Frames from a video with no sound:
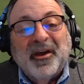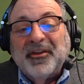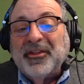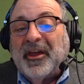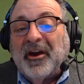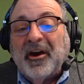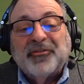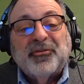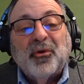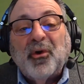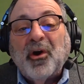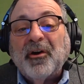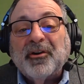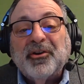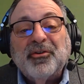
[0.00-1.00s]
They also
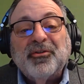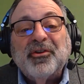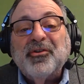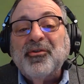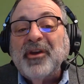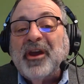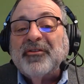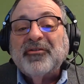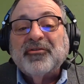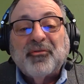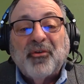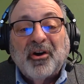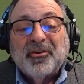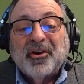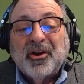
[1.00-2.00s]
argue that you get
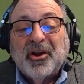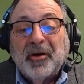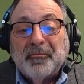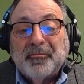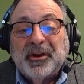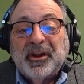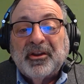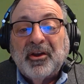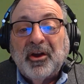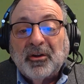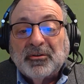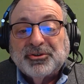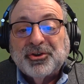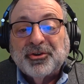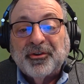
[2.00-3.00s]
stronger company
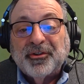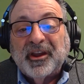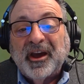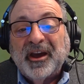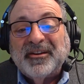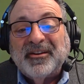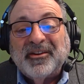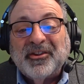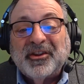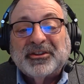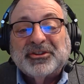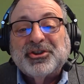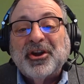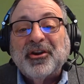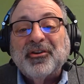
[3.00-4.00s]
culture, the idea that
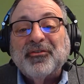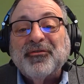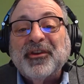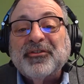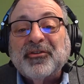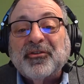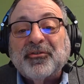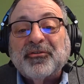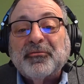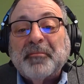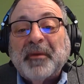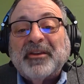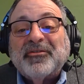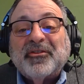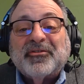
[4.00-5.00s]
shared physical
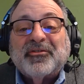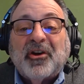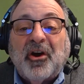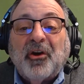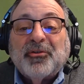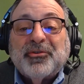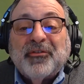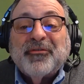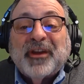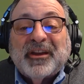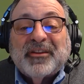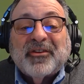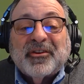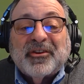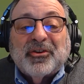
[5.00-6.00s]
spaces
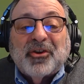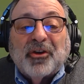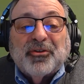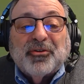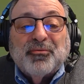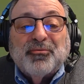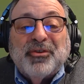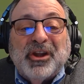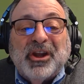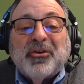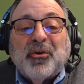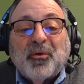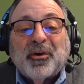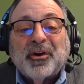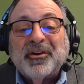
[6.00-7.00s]
cultivates a
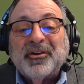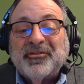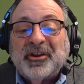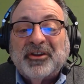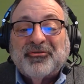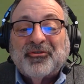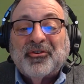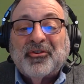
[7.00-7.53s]
unique organizational